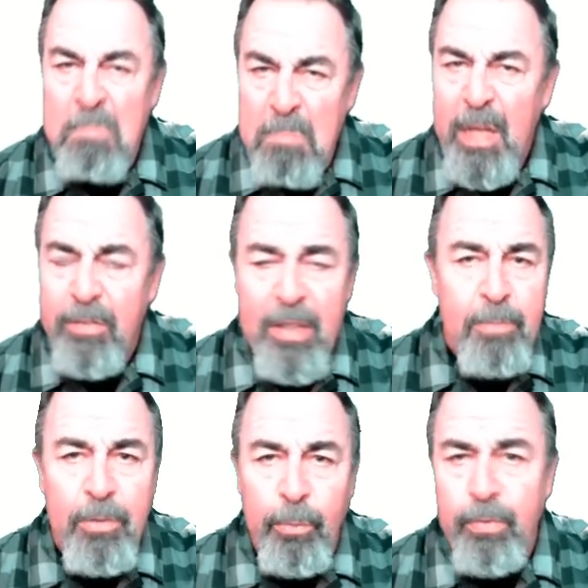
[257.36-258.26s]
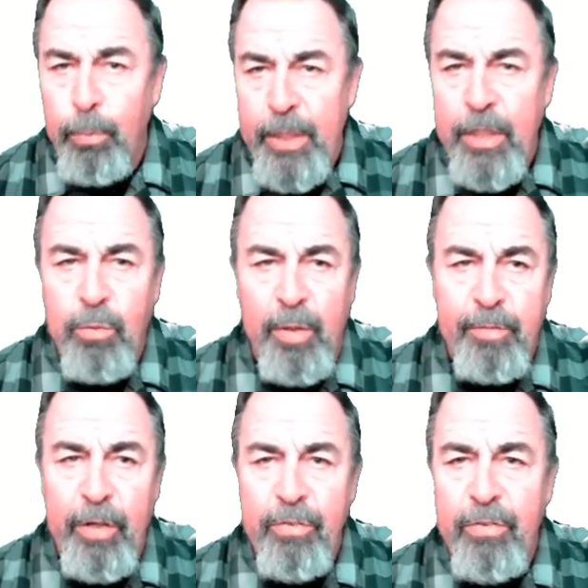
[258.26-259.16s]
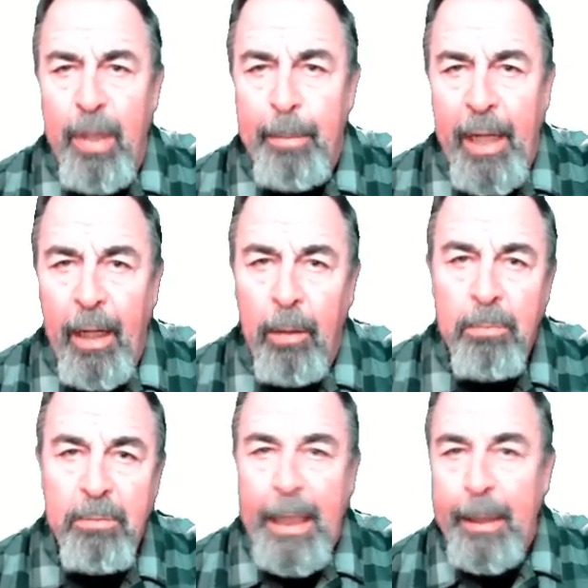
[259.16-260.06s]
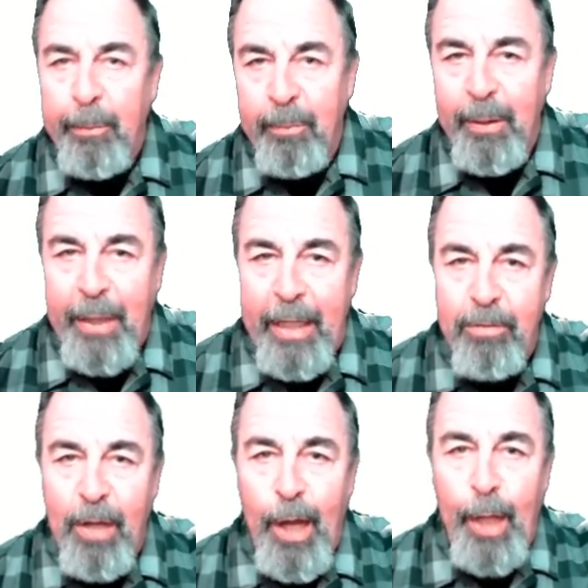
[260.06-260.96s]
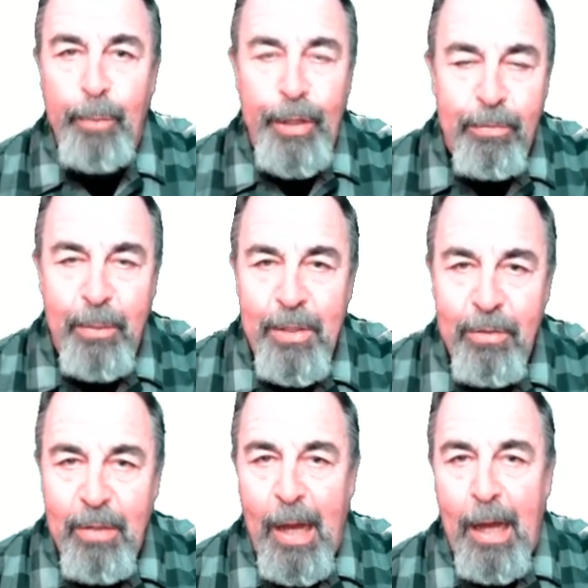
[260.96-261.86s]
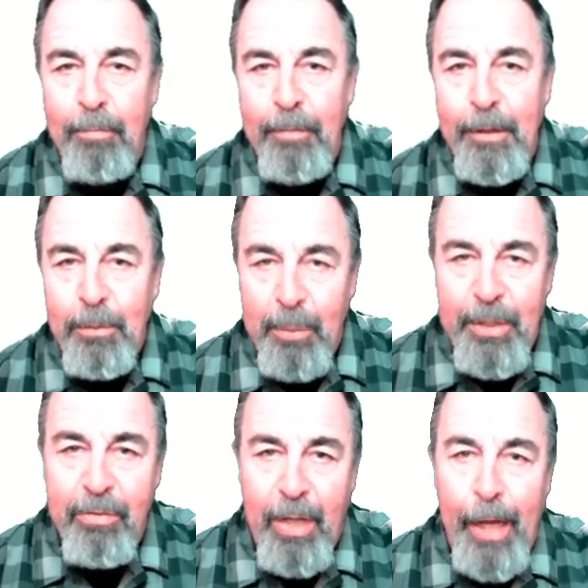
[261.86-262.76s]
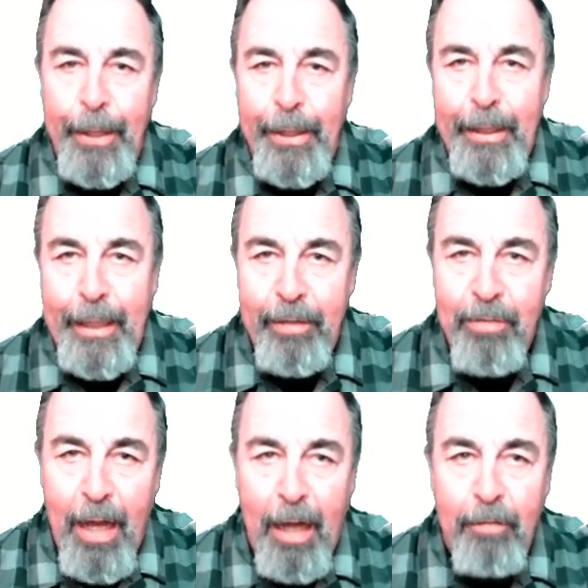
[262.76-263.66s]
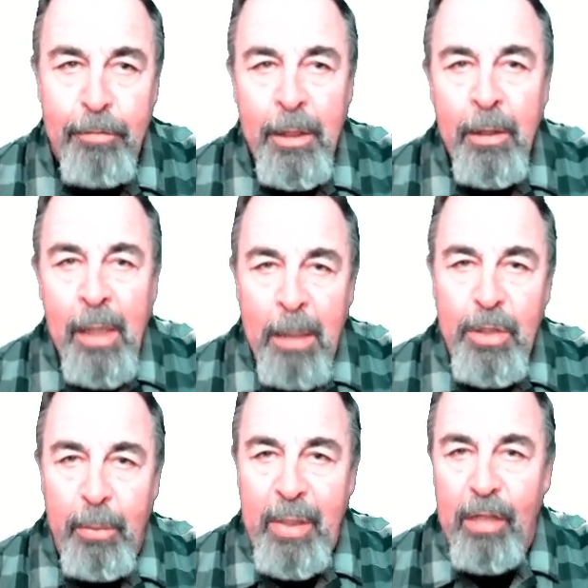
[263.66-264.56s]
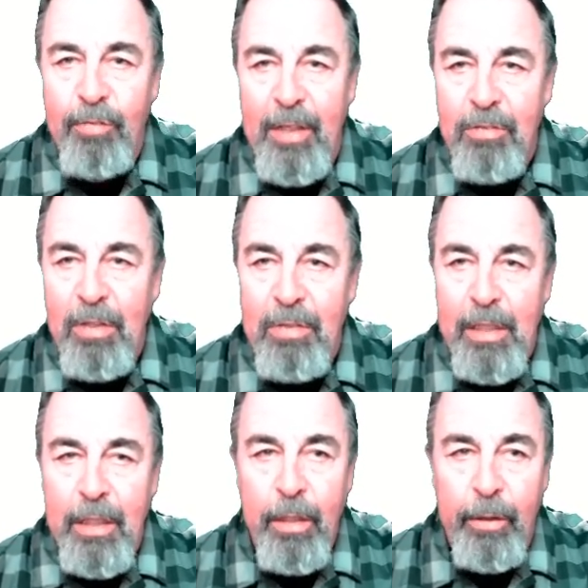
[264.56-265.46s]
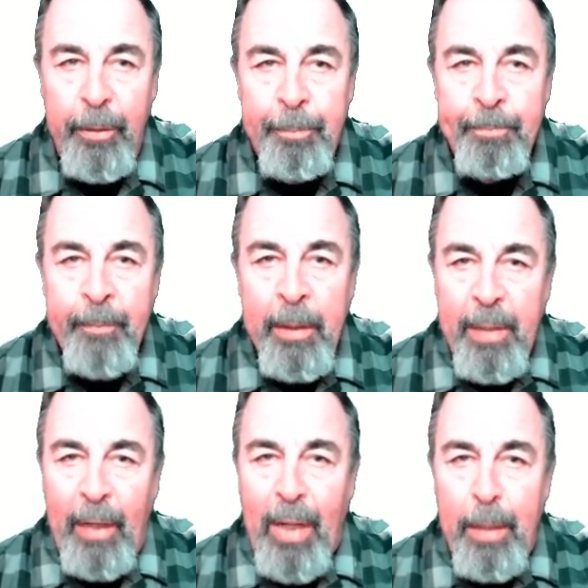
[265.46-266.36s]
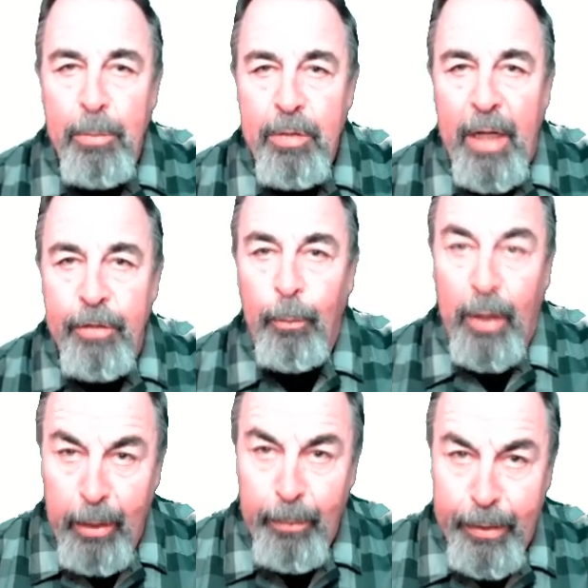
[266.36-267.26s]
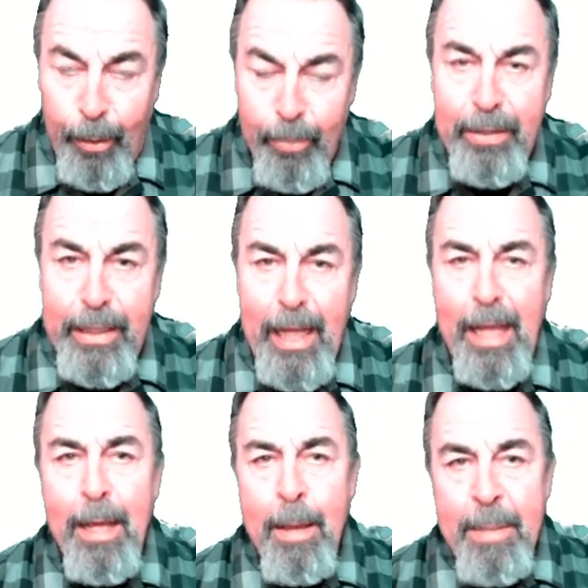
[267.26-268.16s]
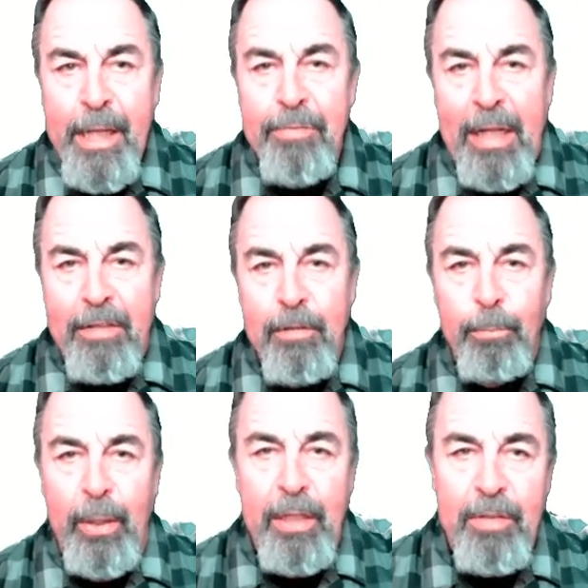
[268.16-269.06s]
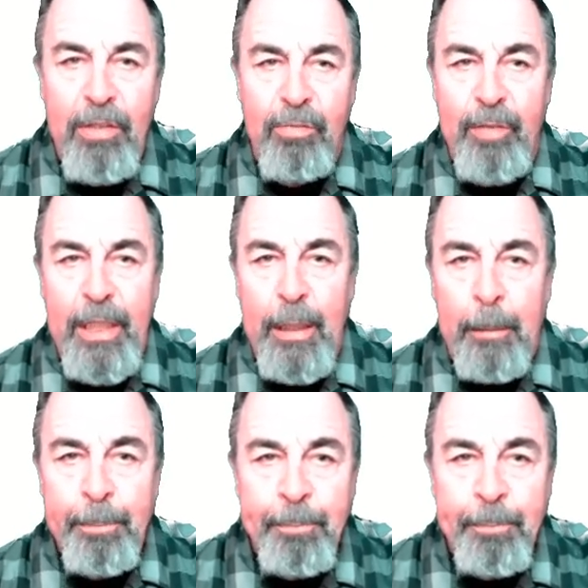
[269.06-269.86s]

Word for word: It seems the switch is reversed somehow, like the light's on when the switch is off, and the switch is on and the light's off. I'm sure we could fix this in the code, but I want to move on to working with OTA because that's the point of this video.